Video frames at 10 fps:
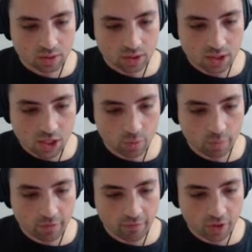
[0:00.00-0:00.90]
That would be
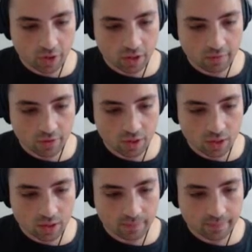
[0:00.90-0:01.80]
very
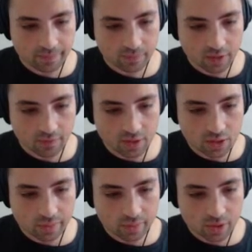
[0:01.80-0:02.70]
convenient. This
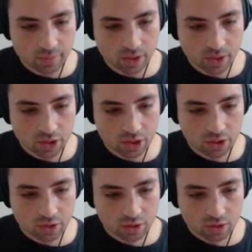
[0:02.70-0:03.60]
one was pitched.
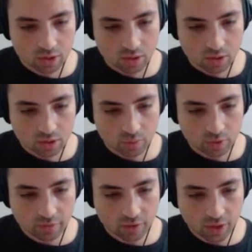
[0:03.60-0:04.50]

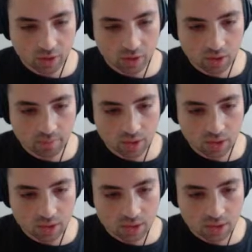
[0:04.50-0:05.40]
Whatever LM
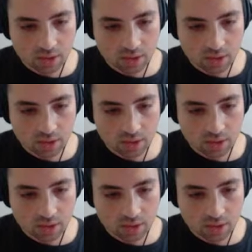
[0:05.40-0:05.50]
means.